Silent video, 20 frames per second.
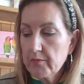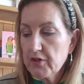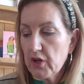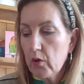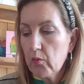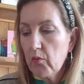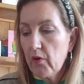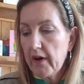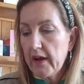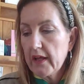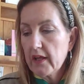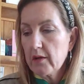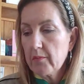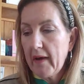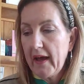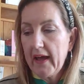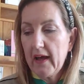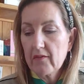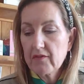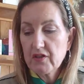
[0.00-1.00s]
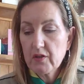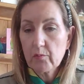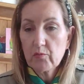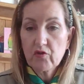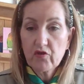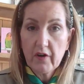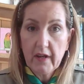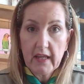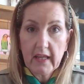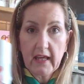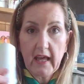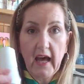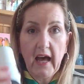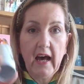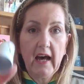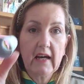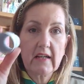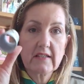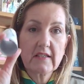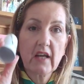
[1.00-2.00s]
don't worry, you might have some green
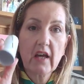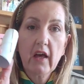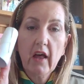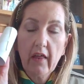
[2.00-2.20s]
card.